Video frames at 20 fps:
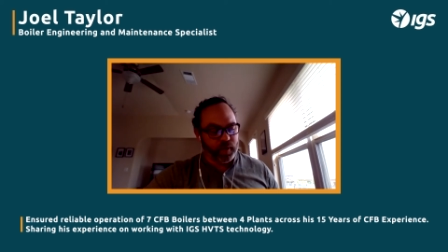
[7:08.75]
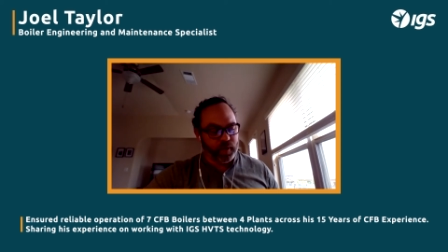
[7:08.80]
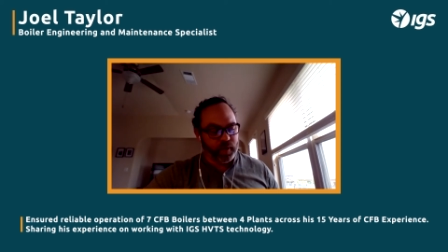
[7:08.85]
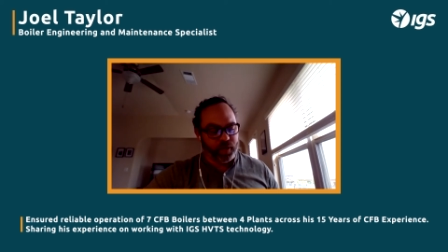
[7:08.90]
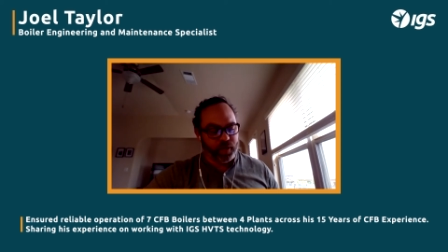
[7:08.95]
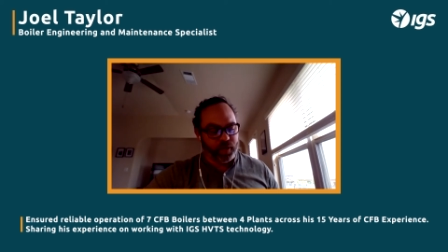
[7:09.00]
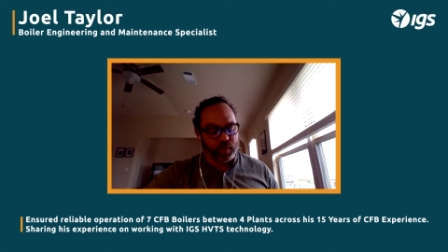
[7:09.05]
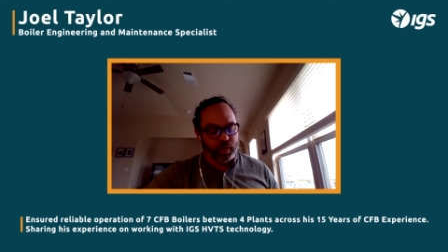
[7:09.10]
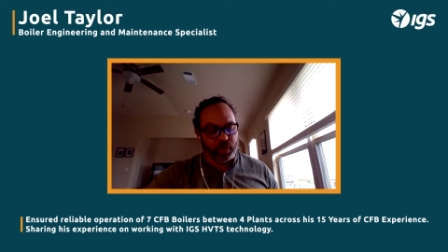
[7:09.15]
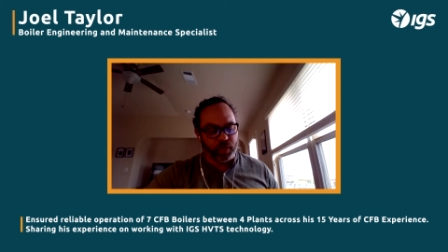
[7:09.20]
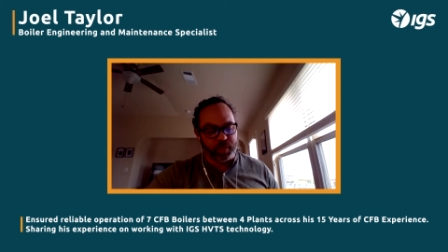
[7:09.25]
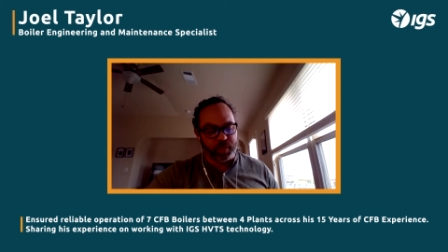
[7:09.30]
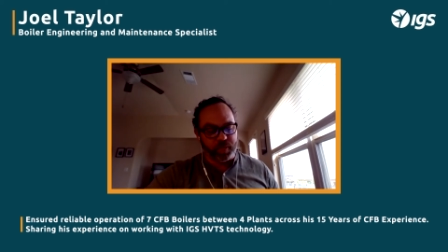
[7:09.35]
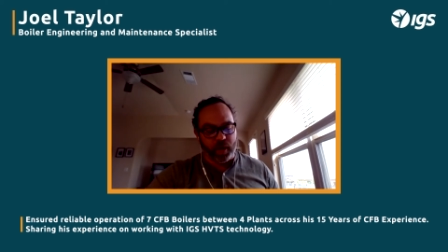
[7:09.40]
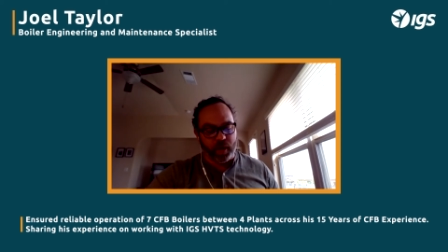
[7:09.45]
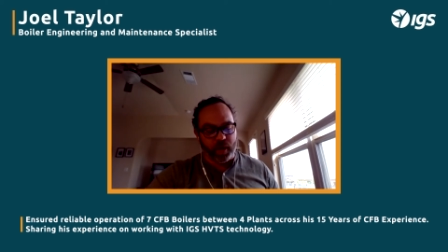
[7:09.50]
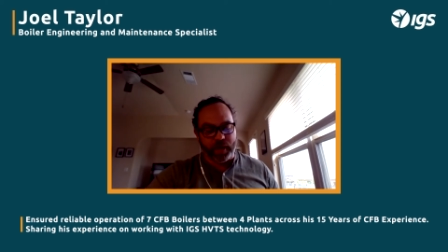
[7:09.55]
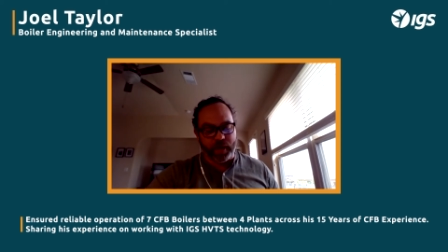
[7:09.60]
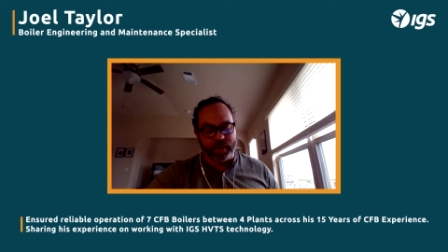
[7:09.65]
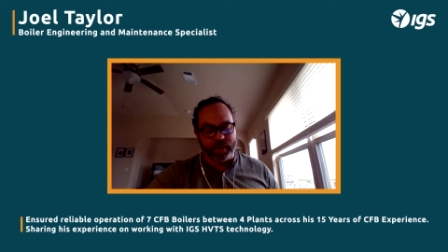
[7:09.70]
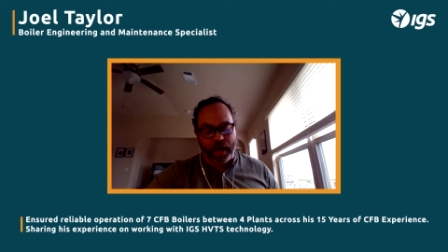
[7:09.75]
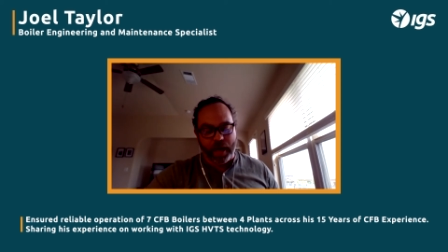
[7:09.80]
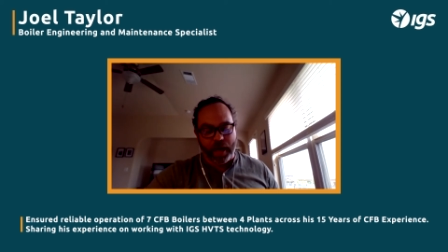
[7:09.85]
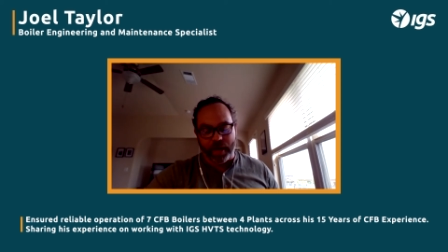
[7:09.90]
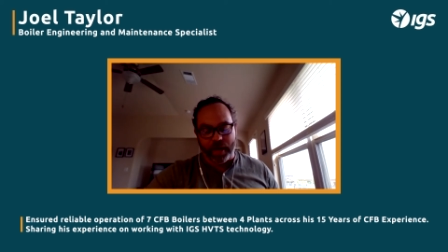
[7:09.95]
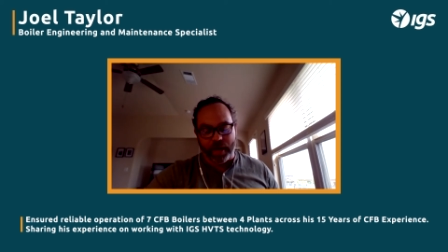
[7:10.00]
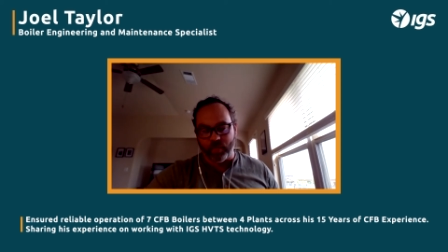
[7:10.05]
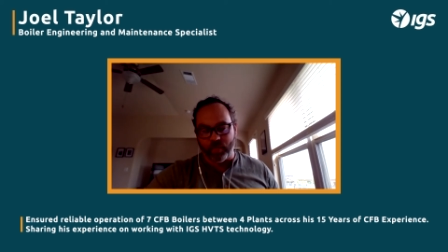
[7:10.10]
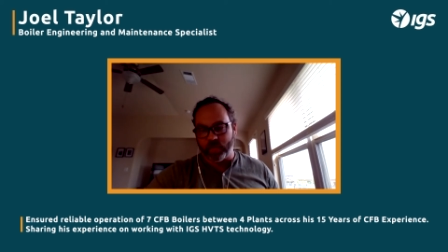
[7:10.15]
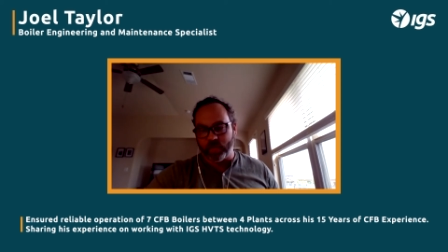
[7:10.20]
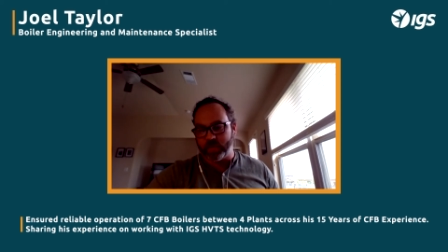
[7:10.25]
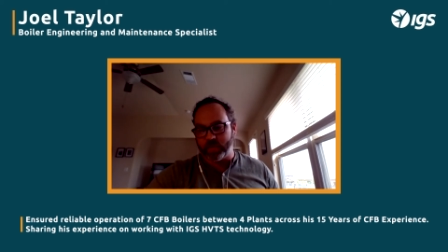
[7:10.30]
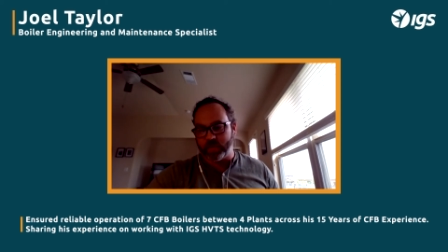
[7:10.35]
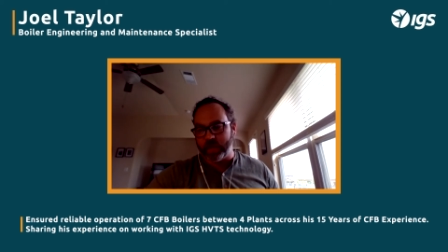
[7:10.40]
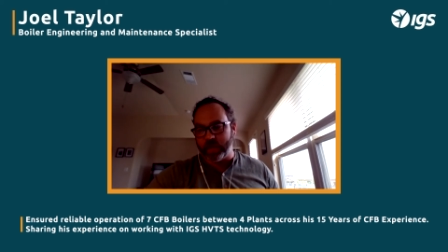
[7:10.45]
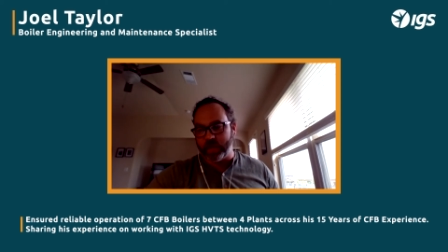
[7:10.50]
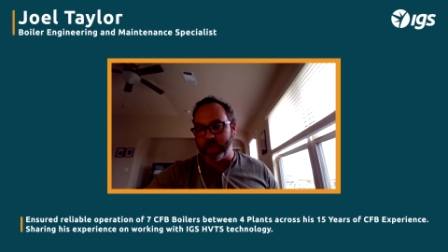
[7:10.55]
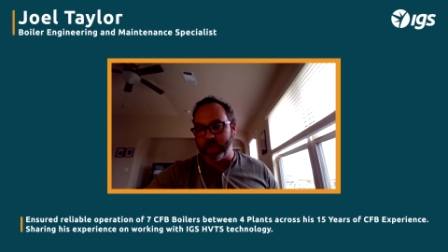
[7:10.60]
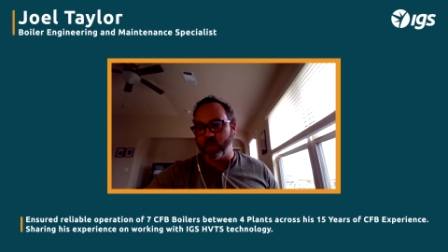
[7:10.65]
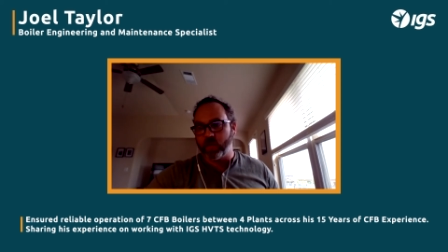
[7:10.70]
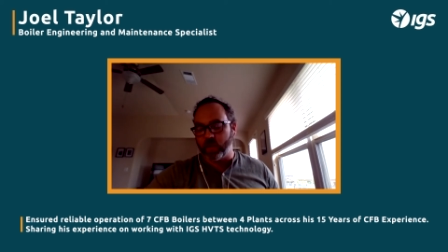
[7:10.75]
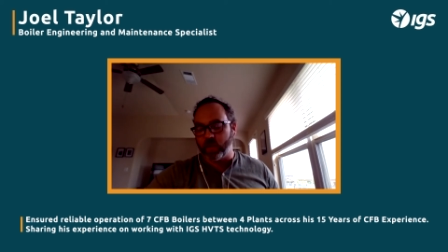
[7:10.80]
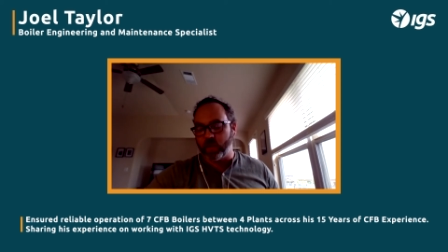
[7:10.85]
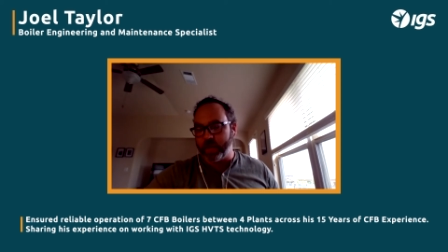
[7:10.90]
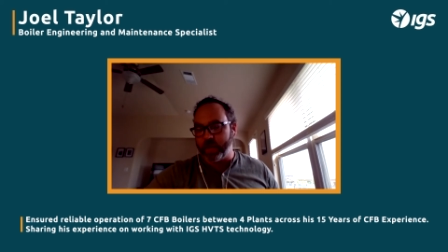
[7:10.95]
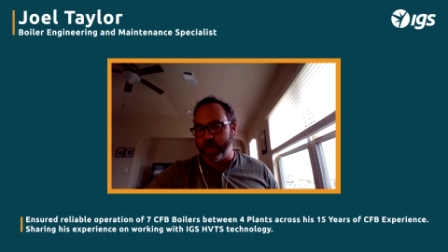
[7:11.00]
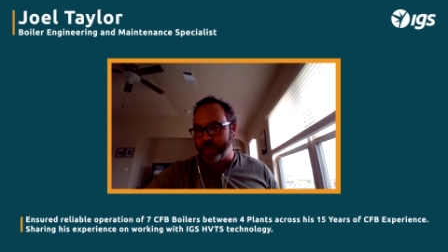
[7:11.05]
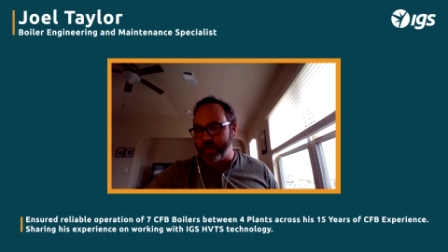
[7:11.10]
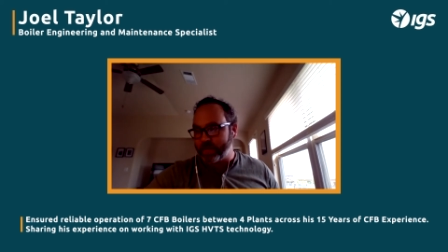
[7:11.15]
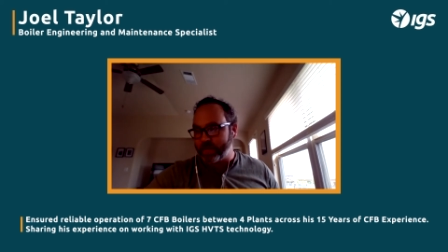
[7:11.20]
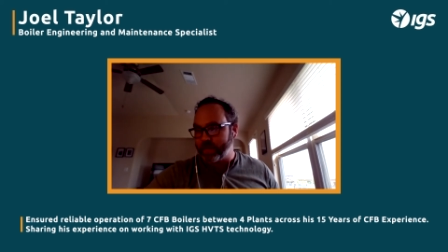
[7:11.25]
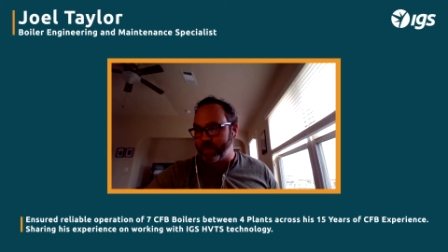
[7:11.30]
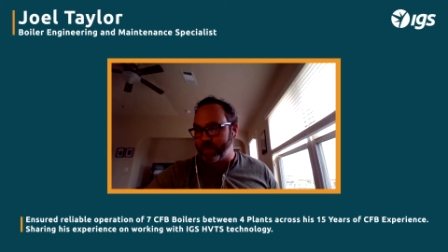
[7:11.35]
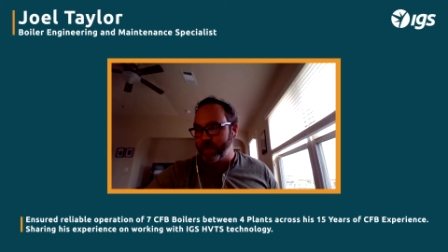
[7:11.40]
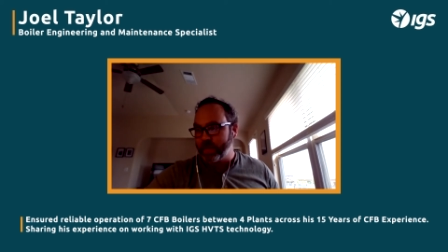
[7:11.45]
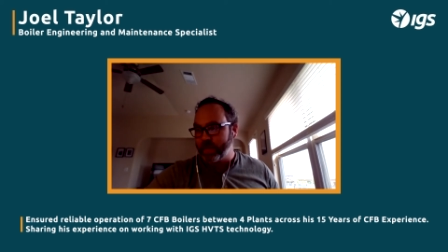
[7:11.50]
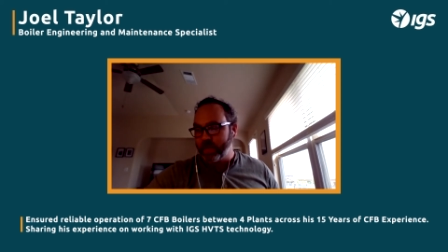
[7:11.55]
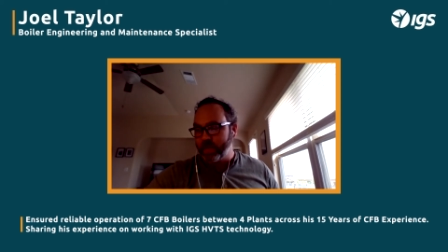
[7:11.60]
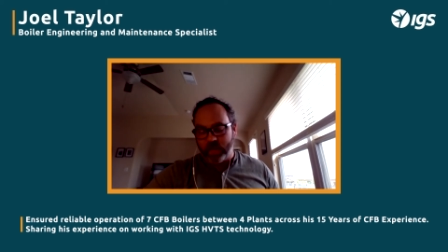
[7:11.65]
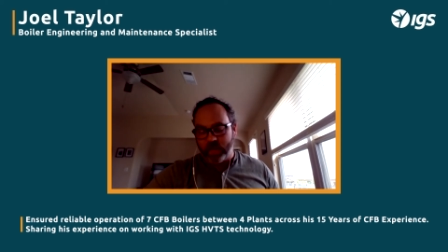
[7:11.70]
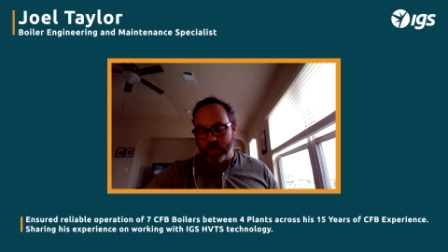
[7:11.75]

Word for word: the thermal spray time was increased